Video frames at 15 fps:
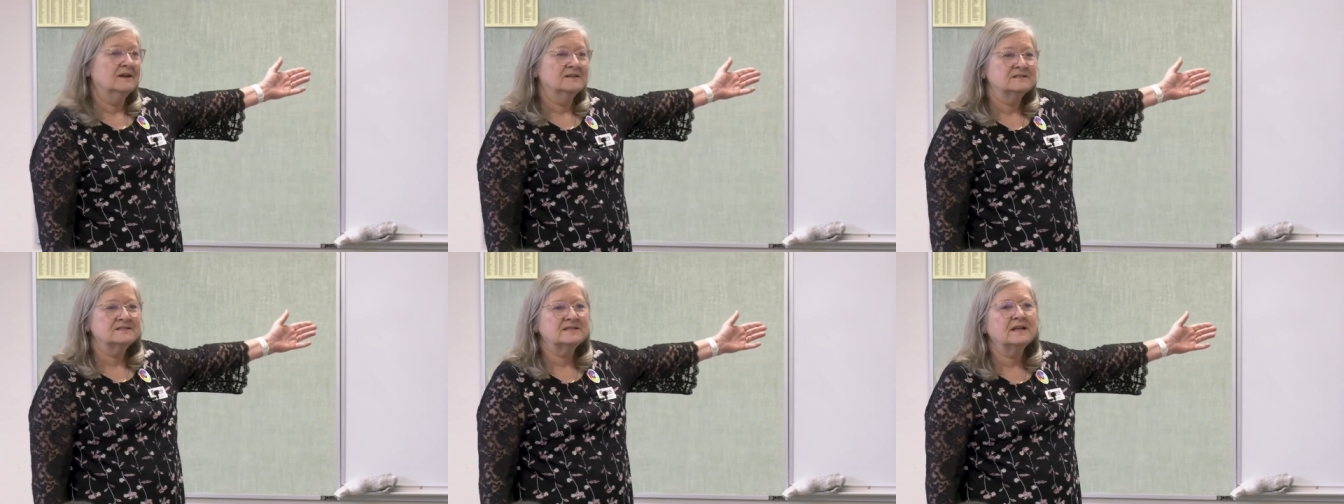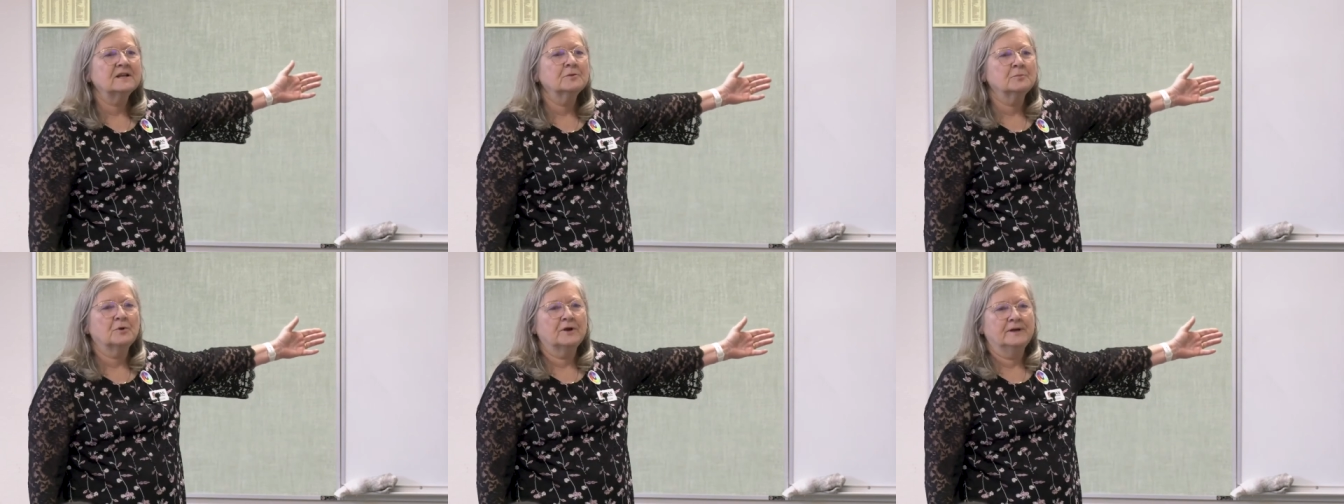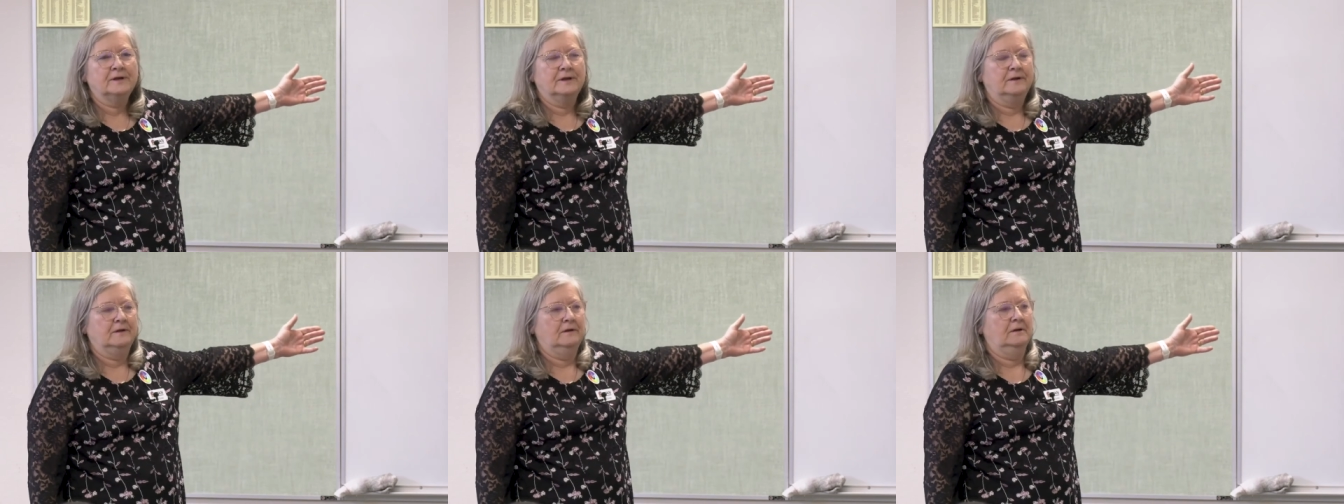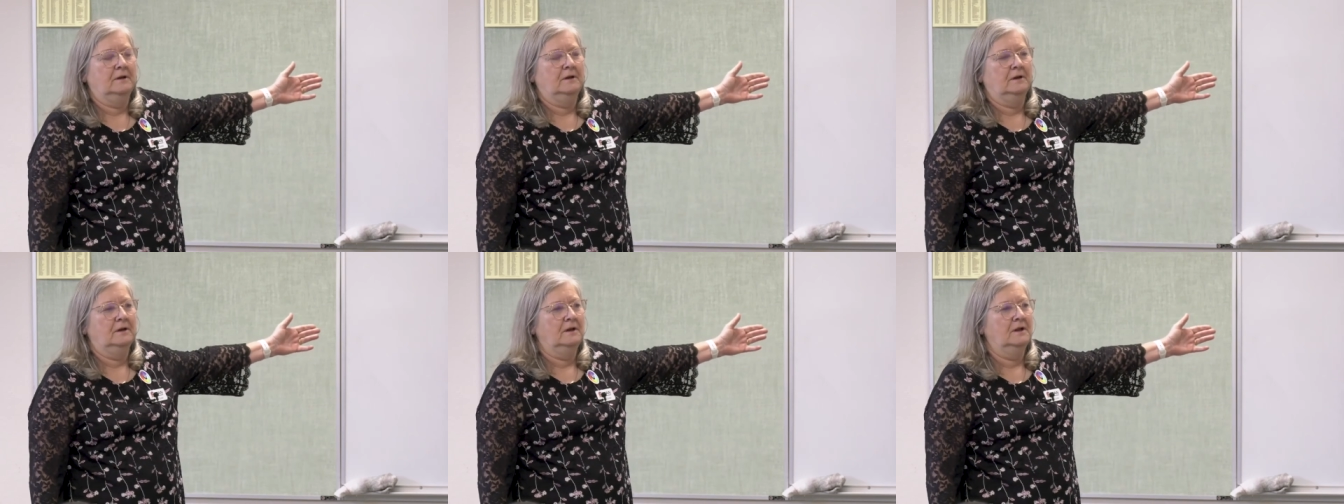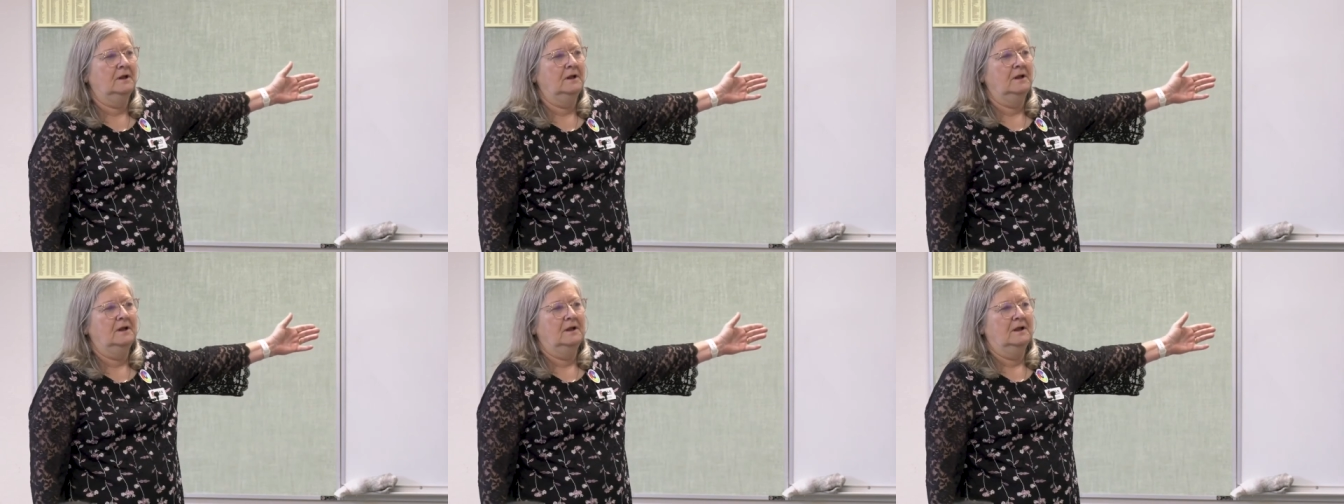Celebrate it.
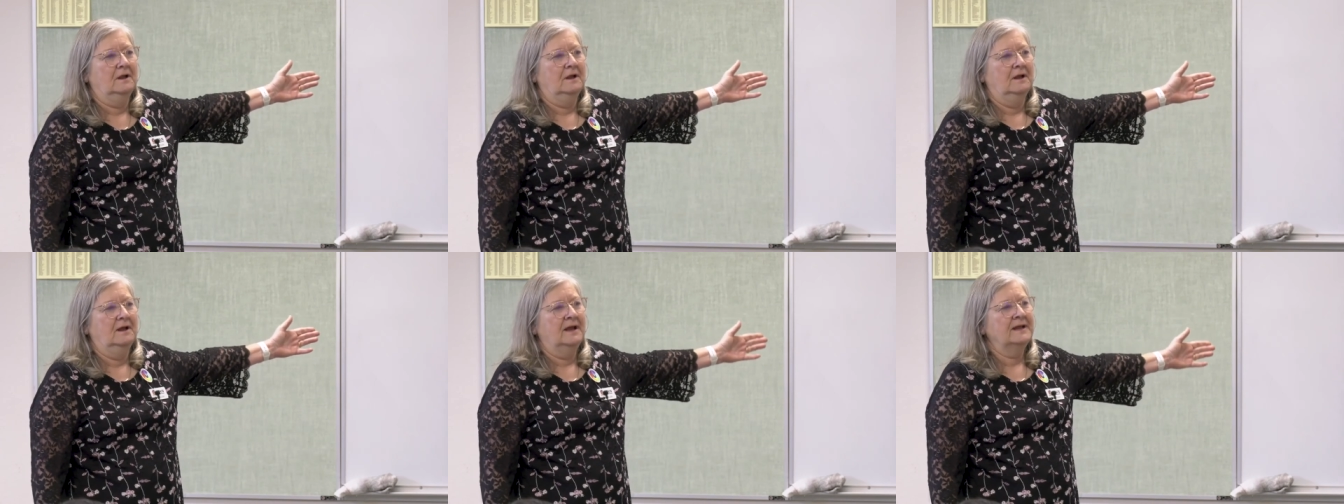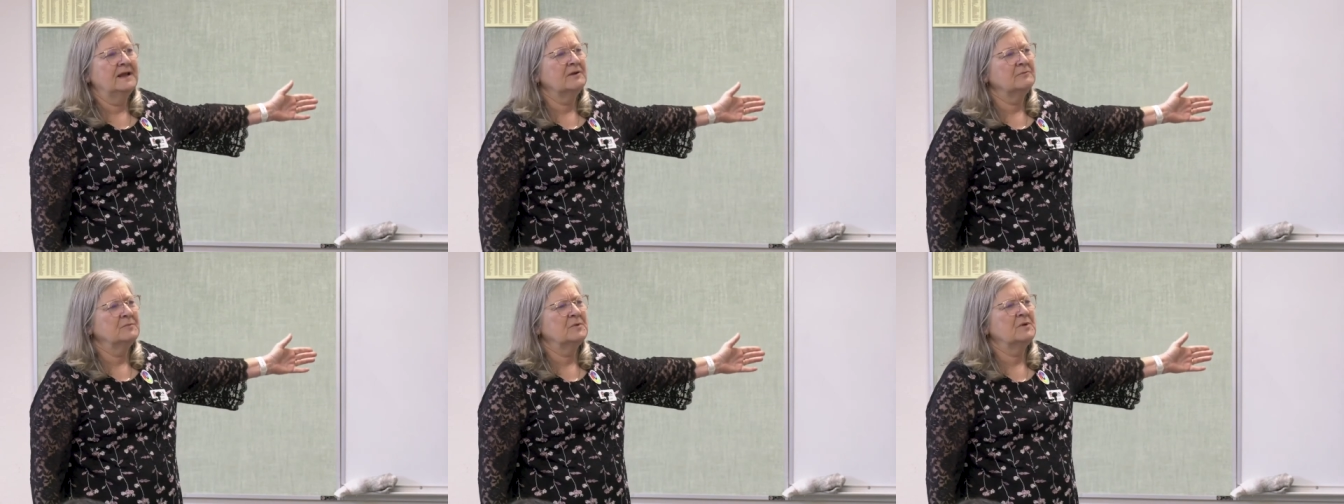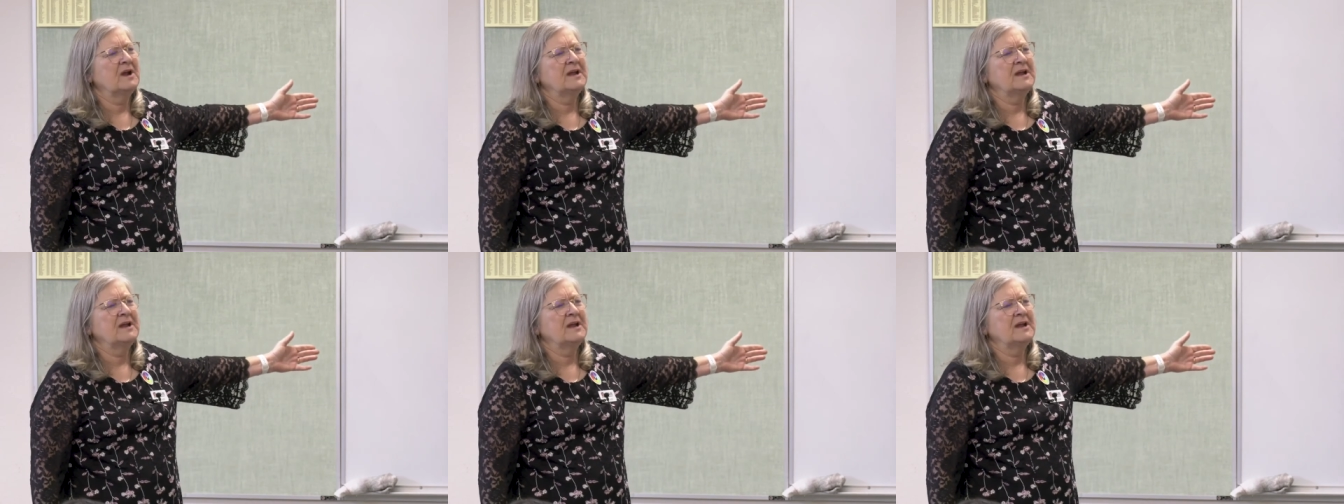I can't remember.